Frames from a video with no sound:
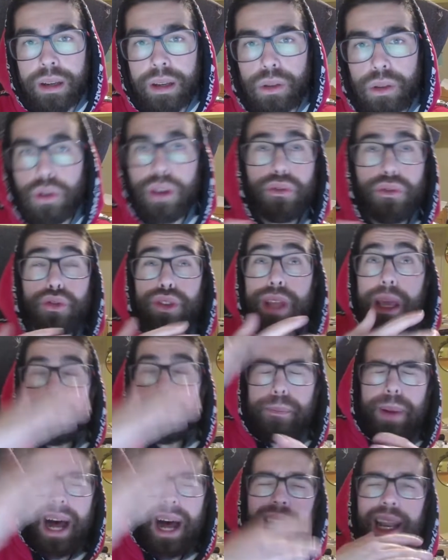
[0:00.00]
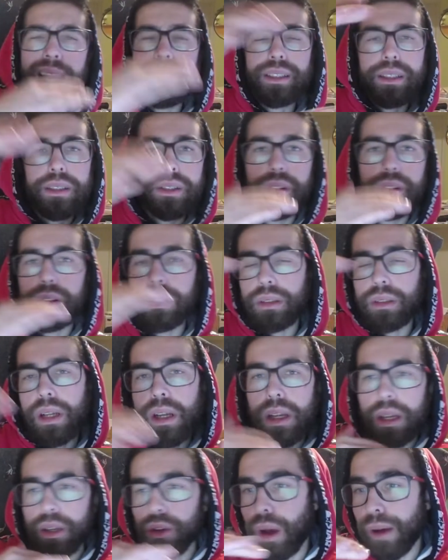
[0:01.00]
You have to stay balanced. You know,
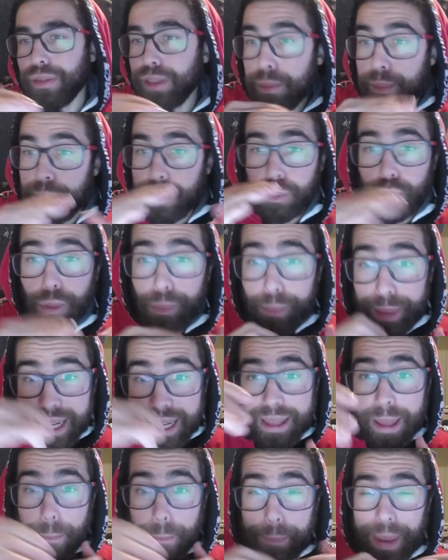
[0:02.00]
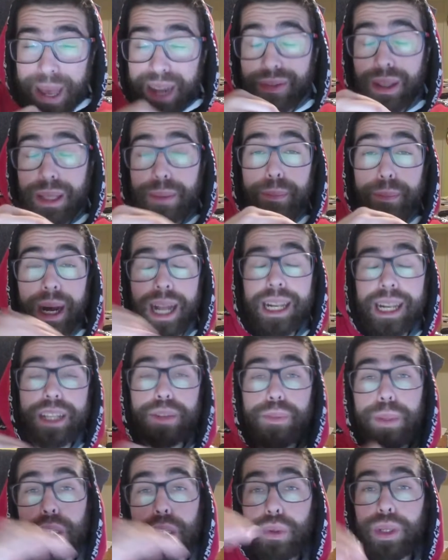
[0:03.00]
you have to to be in the perfect balance
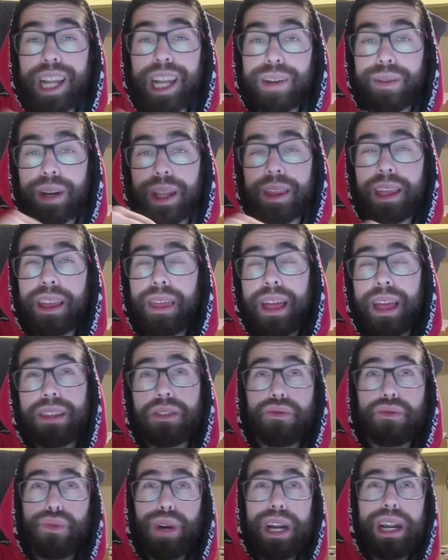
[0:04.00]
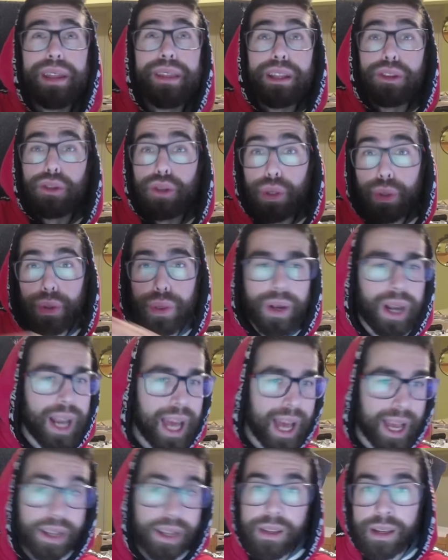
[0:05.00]
between everything. That's where the truth
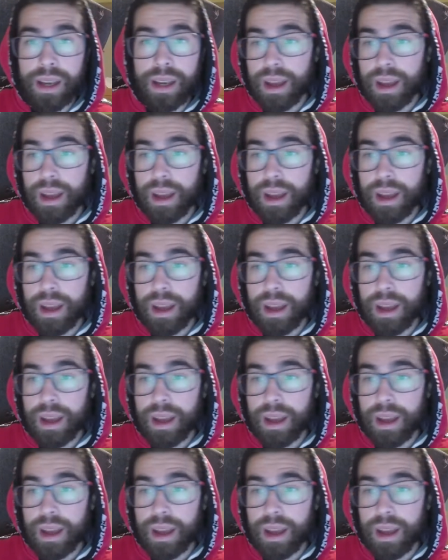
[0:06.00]
lies.